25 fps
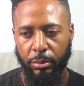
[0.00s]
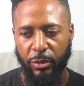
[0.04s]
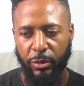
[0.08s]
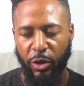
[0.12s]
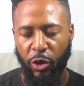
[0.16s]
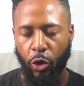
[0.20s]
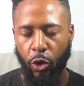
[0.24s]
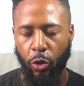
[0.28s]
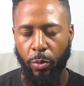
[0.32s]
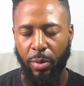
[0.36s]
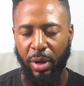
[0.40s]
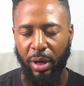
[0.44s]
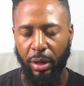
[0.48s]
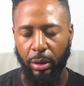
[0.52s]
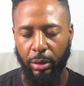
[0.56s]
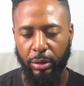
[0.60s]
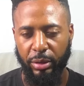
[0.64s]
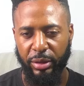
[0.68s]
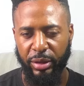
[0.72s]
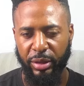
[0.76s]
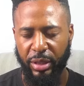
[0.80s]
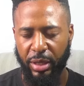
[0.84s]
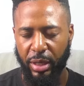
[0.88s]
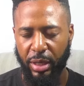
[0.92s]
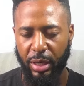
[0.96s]
Cuba,
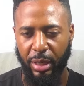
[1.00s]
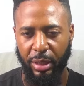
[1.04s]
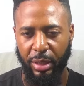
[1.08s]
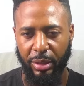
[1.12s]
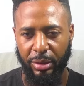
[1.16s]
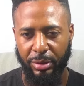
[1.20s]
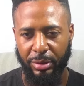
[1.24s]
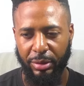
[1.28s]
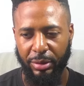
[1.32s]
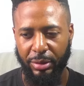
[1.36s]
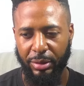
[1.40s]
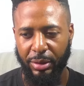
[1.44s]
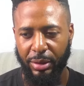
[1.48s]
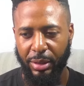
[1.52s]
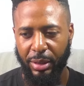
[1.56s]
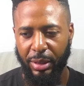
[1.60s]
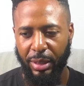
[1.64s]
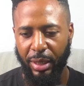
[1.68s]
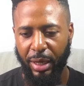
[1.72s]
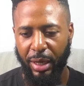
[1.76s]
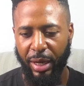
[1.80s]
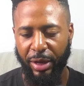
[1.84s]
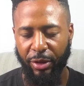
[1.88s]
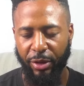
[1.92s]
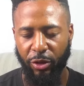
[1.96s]
Nilal.
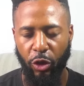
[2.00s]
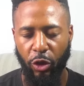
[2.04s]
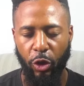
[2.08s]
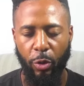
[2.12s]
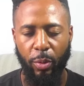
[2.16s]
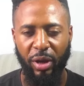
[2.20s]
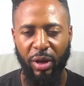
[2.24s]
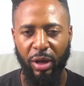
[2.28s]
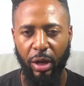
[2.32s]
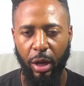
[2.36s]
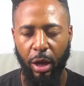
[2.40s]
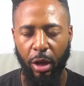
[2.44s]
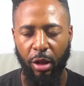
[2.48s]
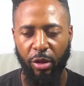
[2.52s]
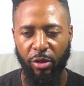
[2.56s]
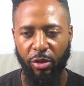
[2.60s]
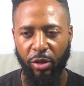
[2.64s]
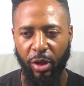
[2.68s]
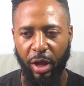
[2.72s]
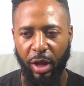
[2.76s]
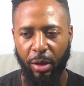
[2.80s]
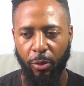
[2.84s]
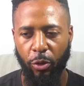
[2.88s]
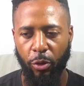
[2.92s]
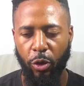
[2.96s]
And Cuba
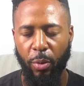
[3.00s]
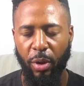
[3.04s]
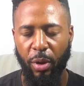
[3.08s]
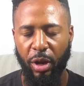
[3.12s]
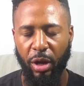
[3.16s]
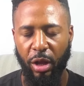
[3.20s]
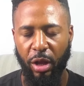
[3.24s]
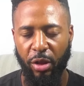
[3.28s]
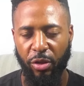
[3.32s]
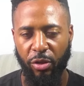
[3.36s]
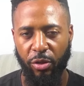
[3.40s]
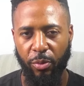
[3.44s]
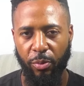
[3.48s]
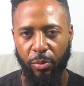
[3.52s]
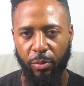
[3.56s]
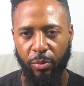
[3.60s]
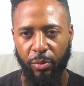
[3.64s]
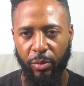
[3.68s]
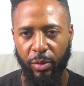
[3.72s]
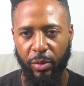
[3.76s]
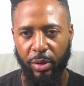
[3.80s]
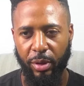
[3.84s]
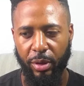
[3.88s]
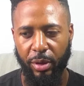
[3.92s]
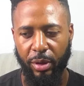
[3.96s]
lost to
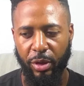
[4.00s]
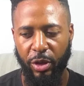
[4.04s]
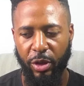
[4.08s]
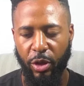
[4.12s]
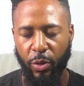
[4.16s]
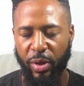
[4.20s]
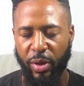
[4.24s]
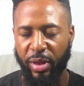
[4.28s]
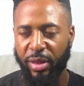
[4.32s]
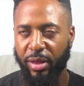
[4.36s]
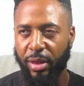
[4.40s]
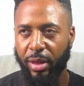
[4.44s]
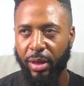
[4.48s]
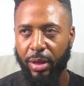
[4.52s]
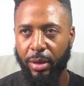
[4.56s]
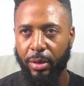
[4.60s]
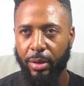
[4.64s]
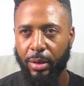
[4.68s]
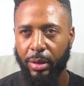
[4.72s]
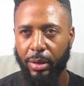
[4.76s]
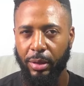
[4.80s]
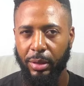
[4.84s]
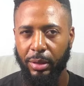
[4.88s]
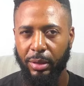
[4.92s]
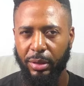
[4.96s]
USA. I
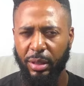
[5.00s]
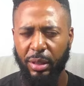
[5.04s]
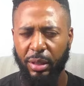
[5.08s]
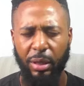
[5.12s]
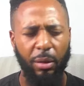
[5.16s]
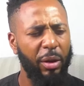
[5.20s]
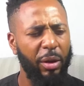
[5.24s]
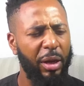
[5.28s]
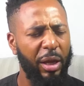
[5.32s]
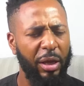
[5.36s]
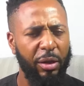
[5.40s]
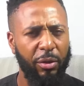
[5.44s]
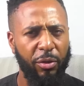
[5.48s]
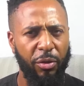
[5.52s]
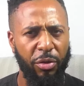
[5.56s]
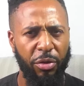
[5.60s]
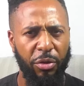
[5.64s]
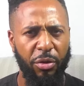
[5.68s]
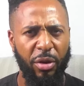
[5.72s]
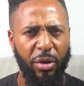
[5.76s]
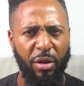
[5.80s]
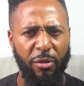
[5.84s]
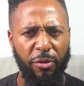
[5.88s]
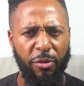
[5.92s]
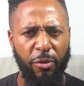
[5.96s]
think about like
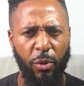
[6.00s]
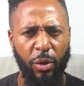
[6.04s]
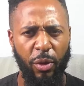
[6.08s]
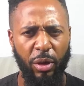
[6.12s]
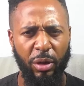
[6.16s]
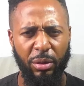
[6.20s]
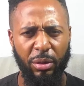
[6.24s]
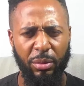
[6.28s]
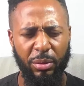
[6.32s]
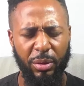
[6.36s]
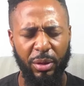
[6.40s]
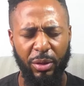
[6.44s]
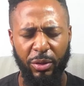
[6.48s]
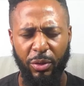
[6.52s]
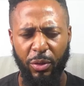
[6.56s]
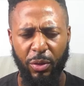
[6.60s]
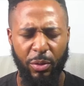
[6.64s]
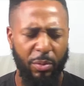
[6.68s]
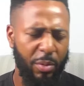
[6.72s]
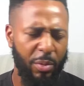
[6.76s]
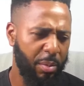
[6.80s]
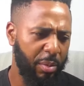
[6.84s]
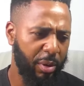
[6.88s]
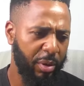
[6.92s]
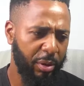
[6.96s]
3 or 4. I don't
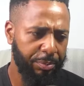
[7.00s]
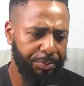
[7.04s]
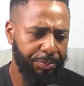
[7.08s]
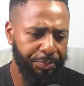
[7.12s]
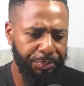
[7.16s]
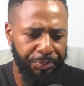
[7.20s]
remember.